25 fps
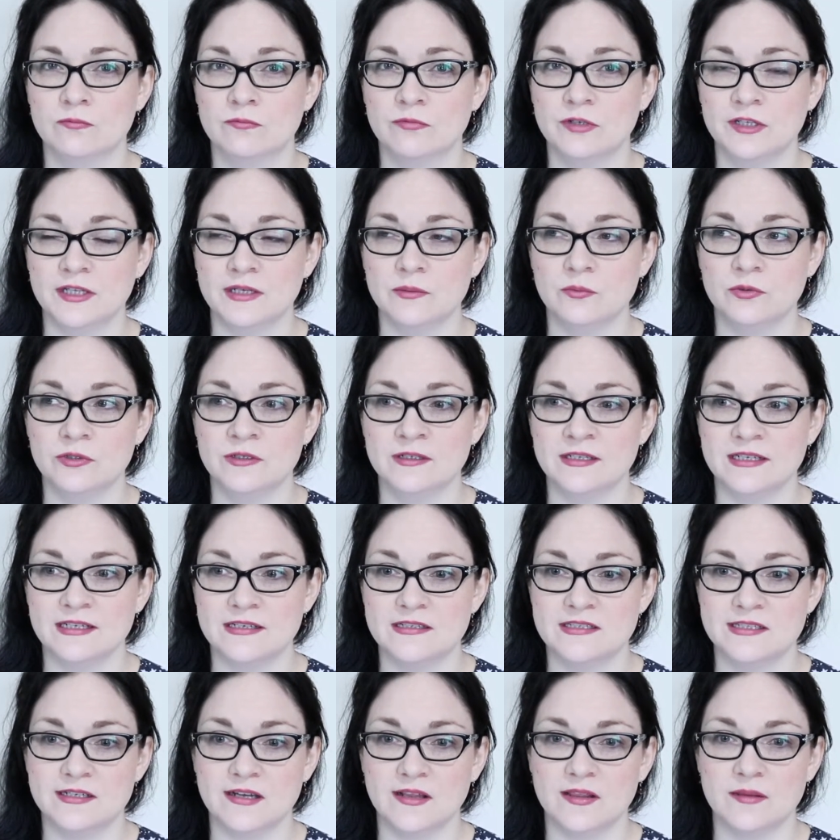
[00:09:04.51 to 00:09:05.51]
really wouldn't
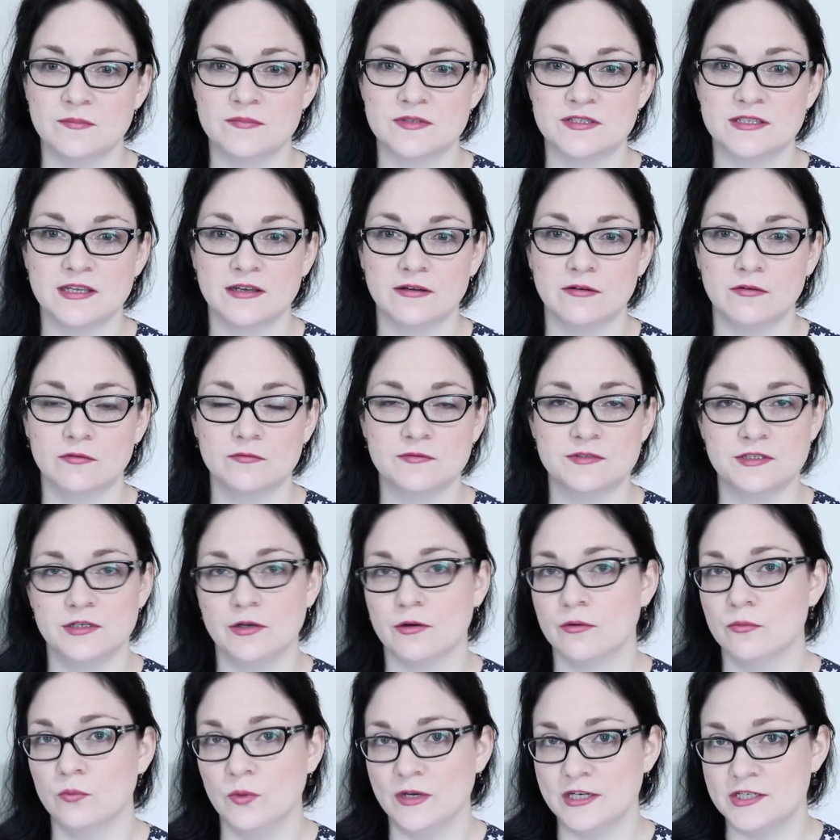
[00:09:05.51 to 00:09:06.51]
consider themselves,
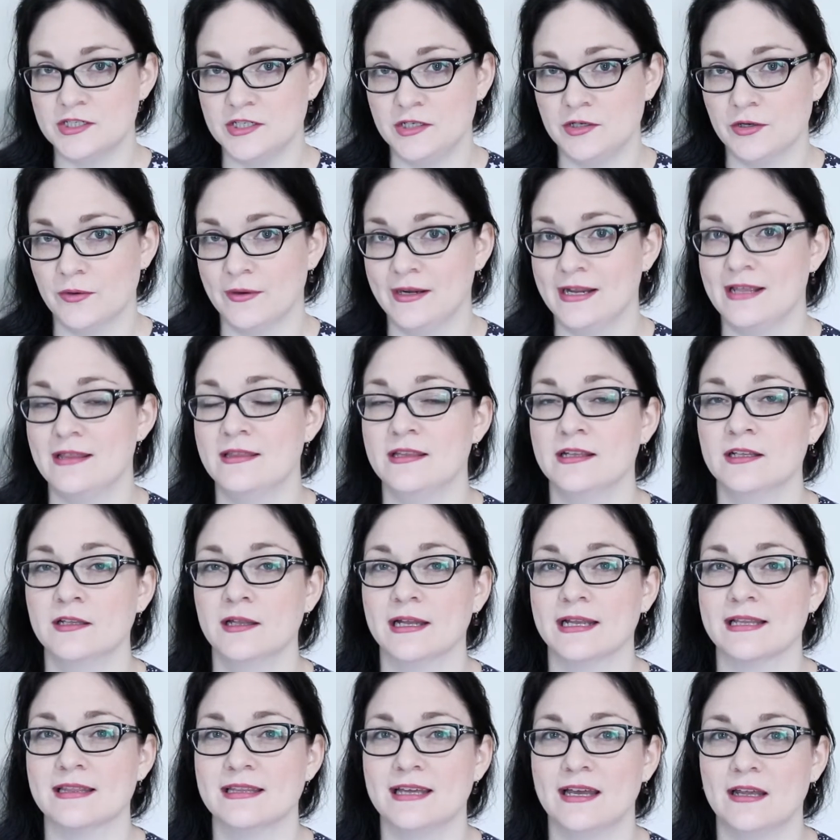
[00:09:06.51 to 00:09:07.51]
you know, witchy or anything
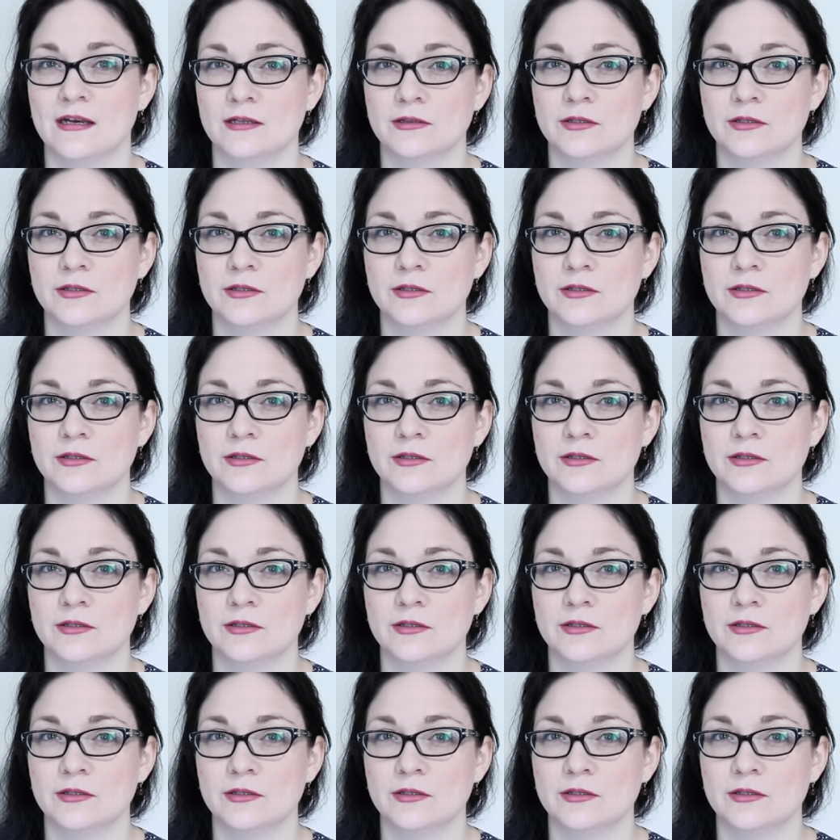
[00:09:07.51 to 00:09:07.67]
like that.